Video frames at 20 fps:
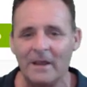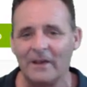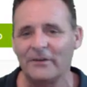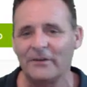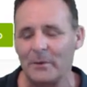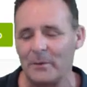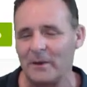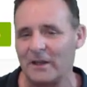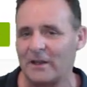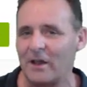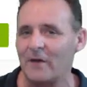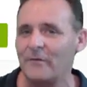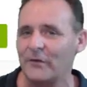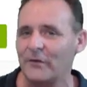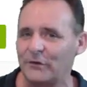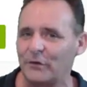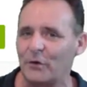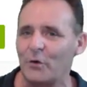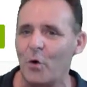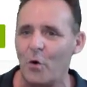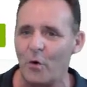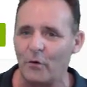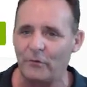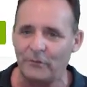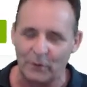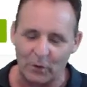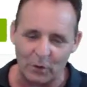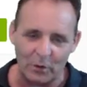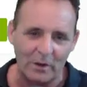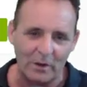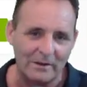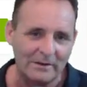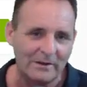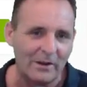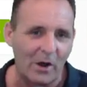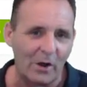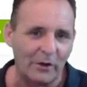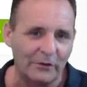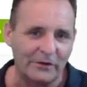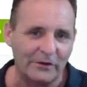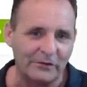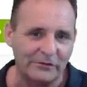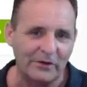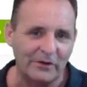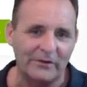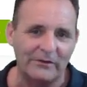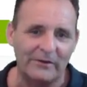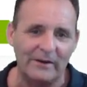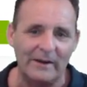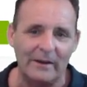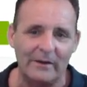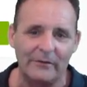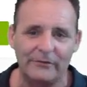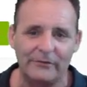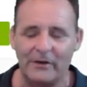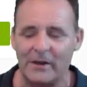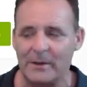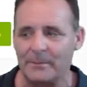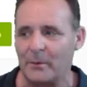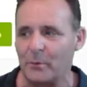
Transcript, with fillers: So it covers an awful lot just in the free,